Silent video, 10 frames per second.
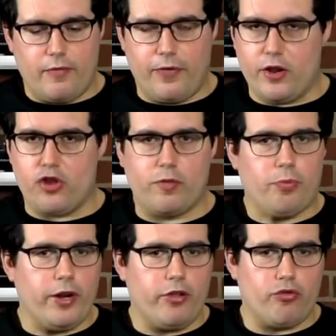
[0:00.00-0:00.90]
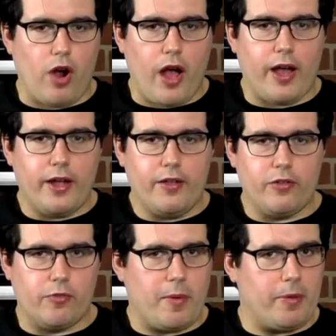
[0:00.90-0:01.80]
finish is pretty dry.
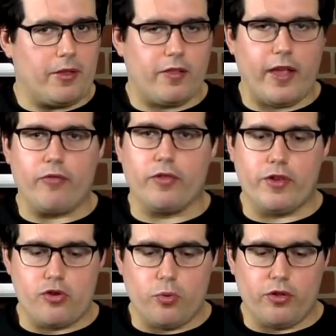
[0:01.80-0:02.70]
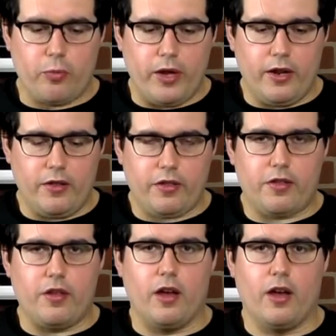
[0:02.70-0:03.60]
There's maybe a slight residual
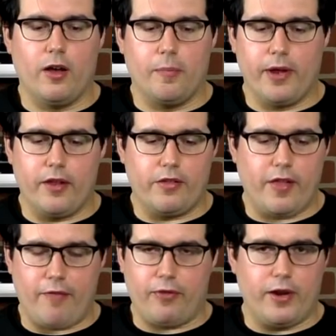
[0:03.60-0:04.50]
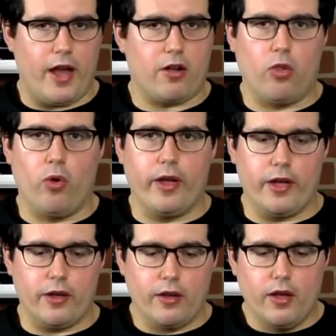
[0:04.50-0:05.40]
sweetness, uh, but it's definitely not
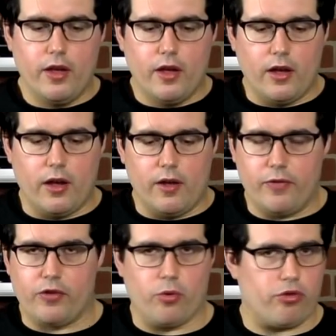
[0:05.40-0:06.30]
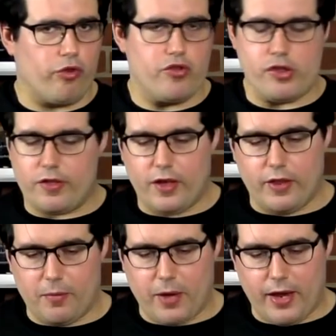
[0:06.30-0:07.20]
cloying. Uh, there's no astringency
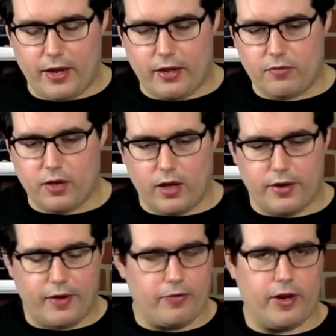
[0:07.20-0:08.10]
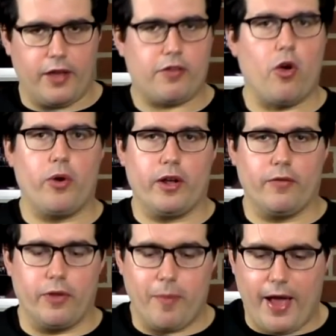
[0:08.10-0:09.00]
that I'm getting. Uh, definite nice coating of
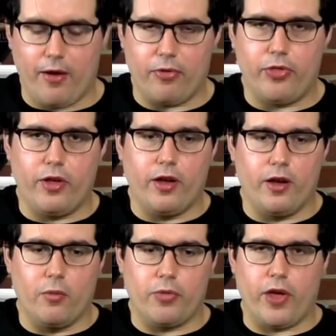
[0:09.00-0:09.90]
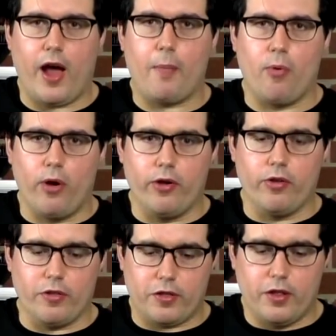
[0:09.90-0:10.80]
the mouth uh, with the hop
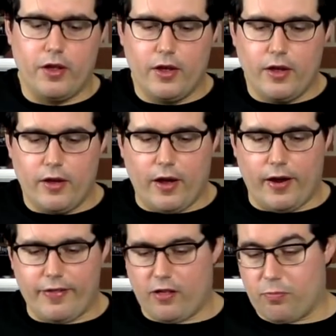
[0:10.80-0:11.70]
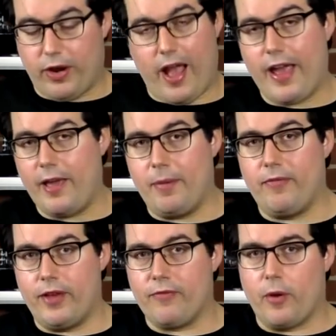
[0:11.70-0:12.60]
oils. Uh, I'd say it's pretty high
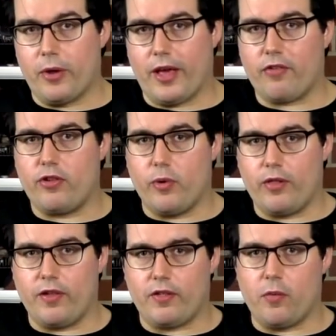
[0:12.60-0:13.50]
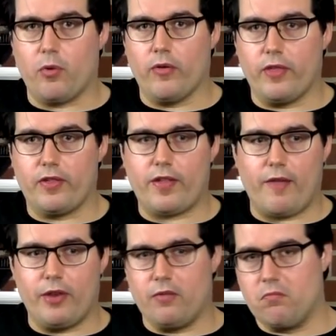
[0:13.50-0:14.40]
ABV if I would guess to. I'd say somewhere in the
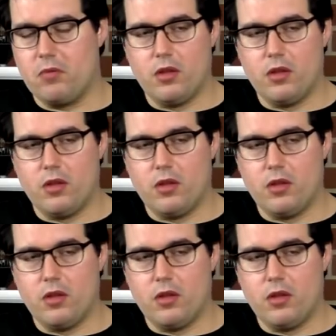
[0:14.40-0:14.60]
seven,